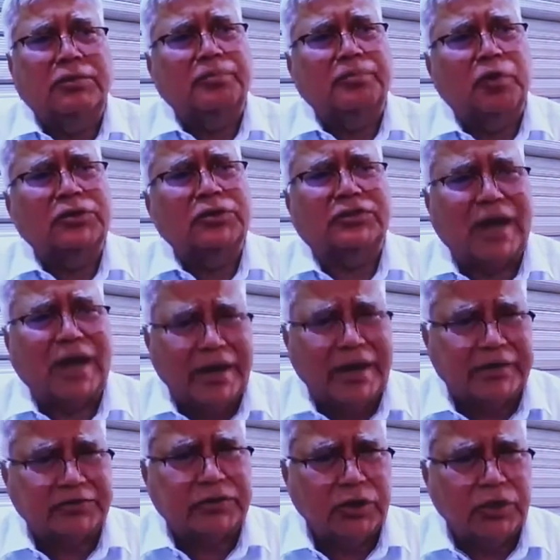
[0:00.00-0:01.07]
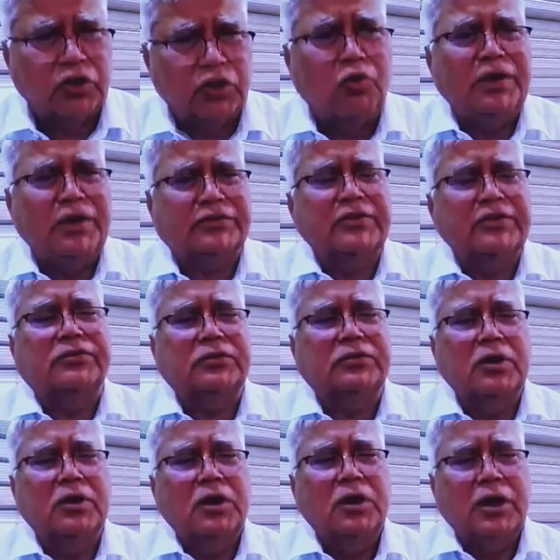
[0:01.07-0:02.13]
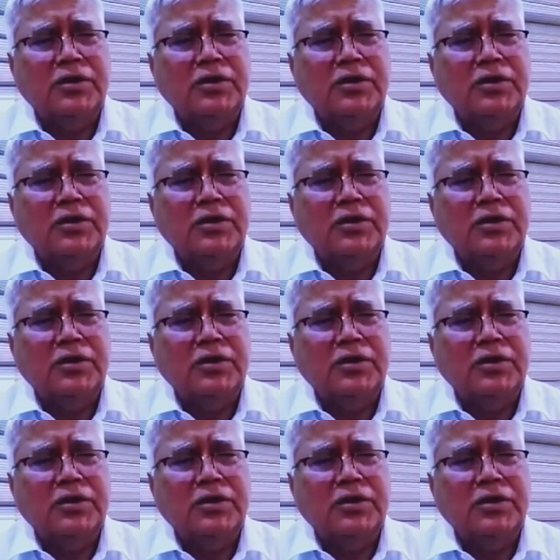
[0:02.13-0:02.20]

on the sites, innovations in the